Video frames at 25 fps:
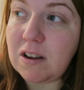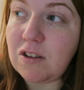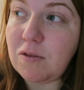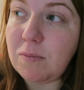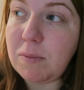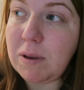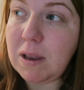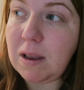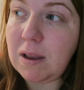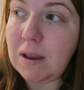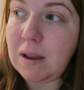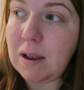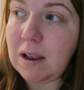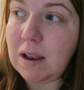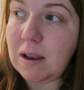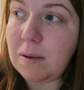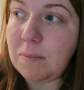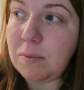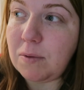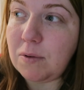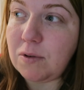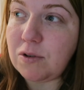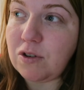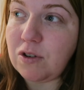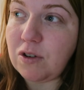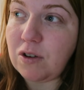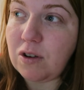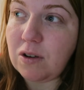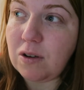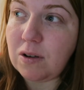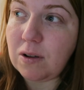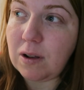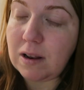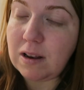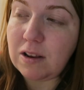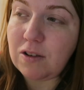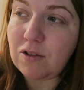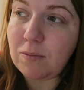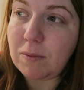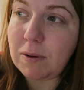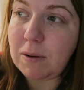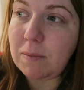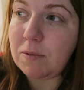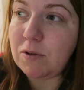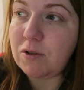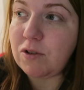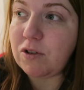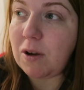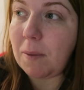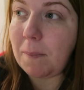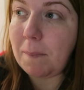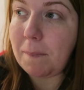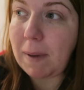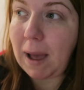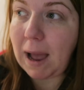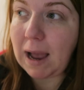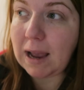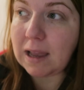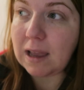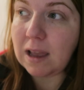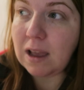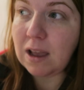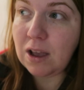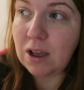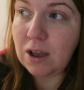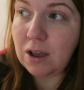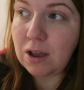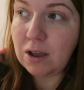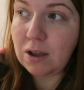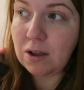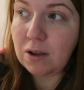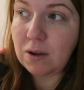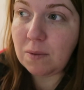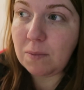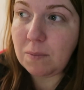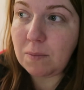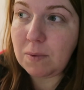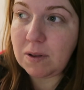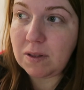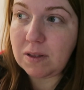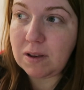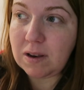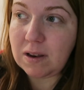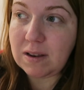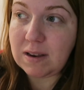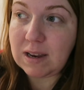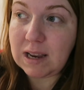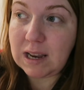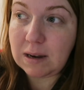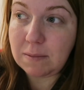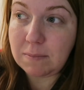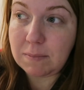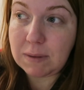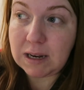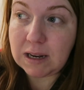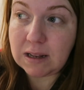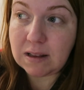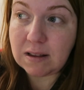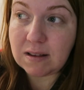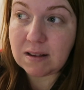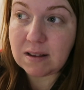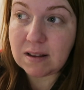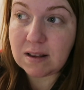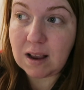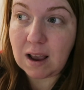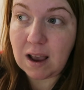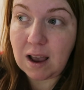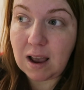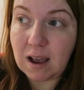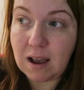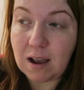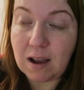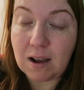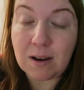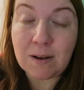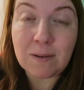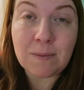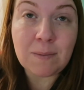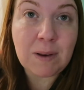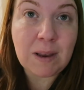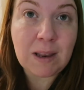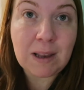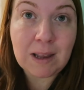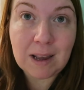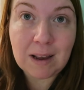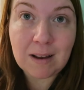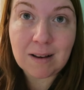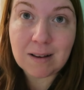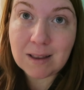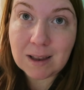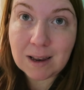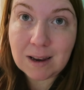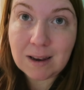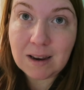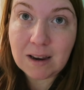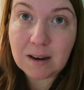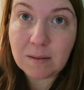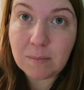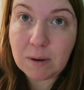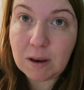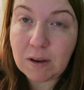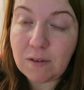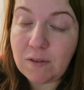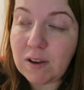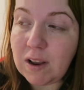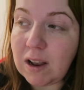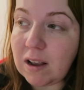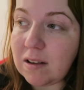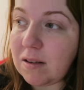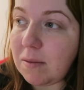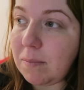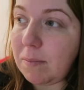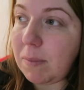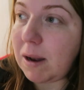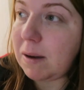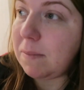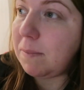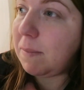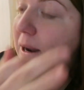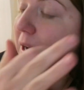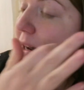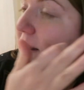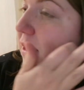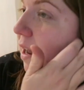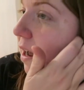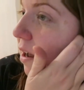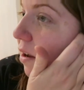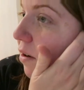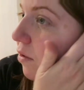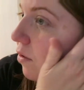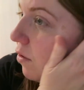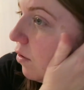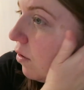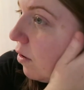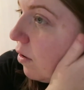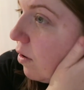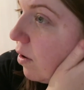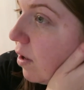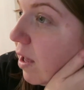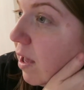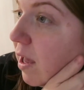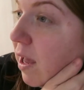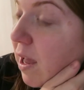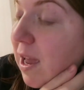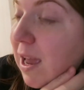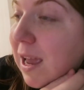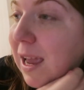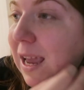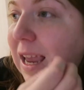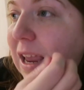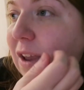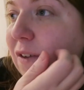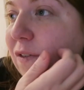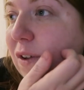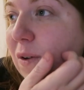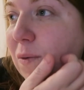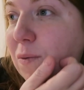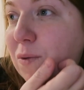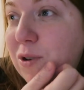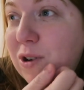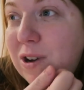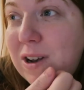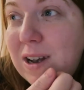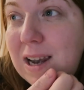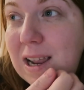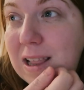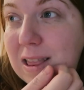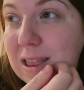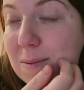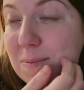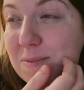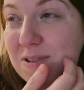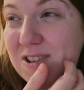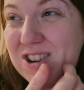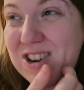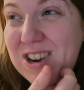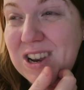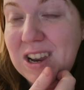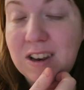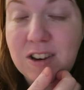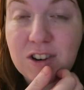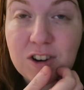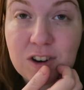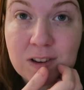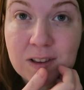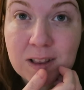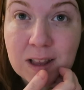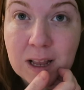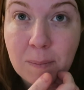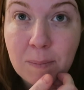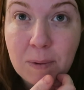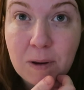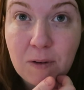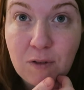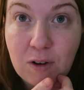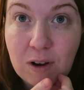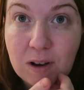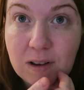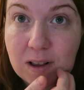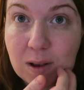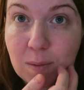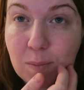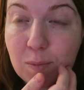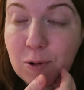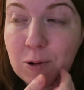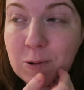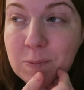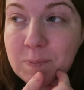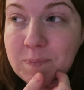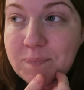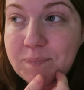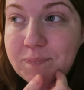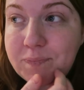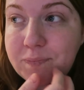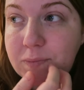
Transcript: I need to be able to come back within 10 minutes in case they need me, if he has a bad meltdown or if he wouldn't let them change his nappy, for example.